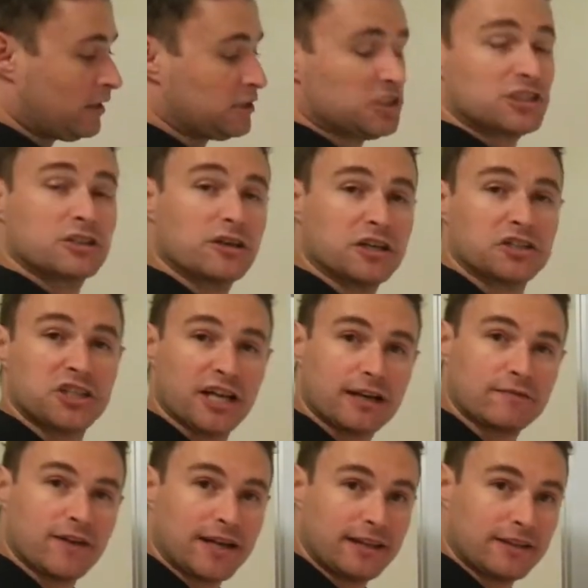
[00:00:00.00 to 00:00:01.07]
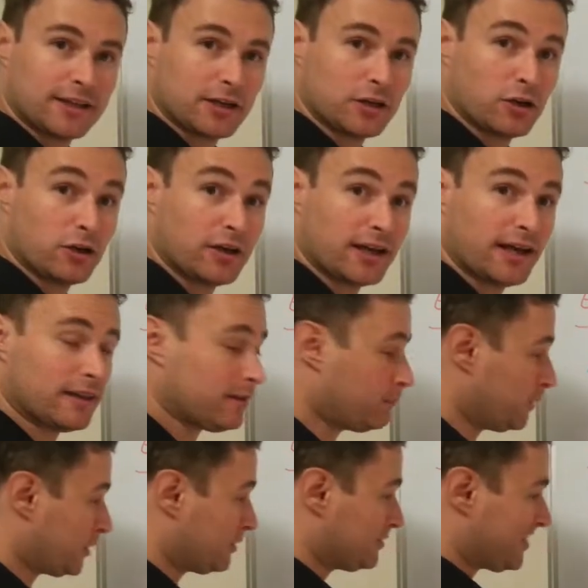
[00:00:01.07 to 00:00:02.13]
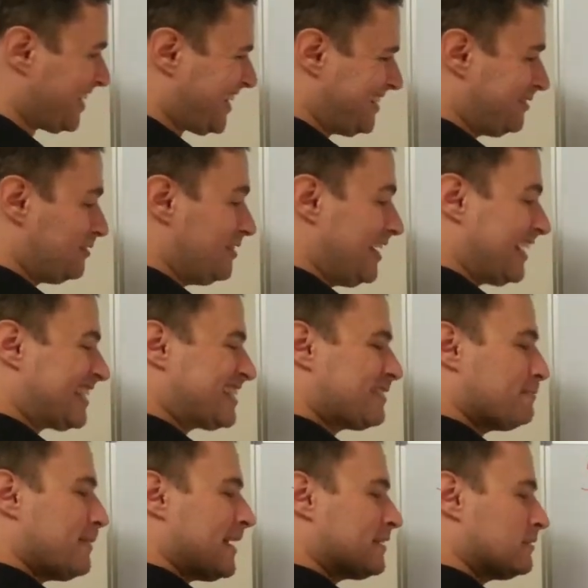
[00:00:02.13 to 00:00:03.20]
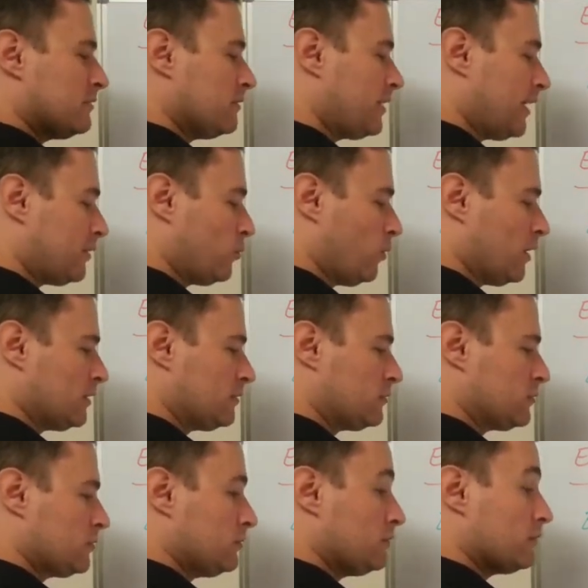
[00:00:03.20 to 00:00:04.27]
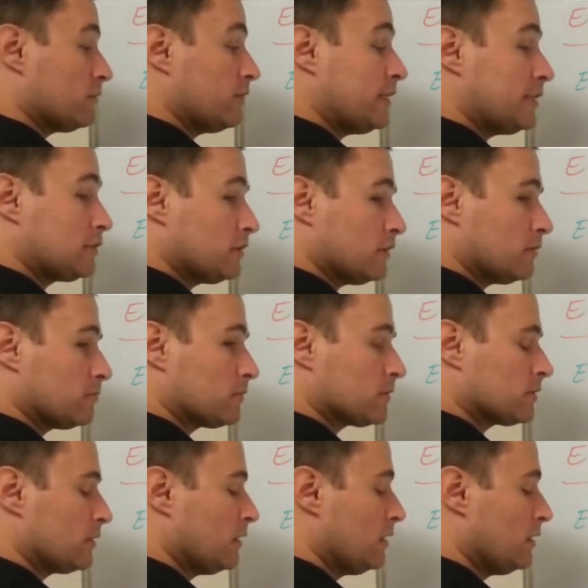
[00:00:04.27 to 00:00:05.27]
Just got to check if anything can go together, because I expect to get 1, 2, 3 terms.